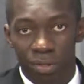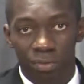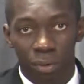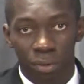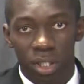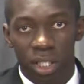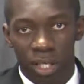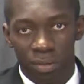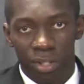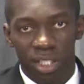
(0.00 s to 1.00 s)
to
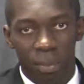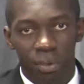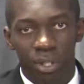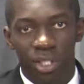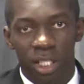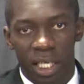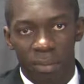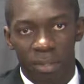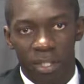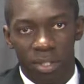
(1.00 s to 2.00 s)
1400 separation
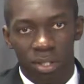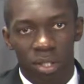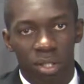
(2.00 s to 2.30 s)
elements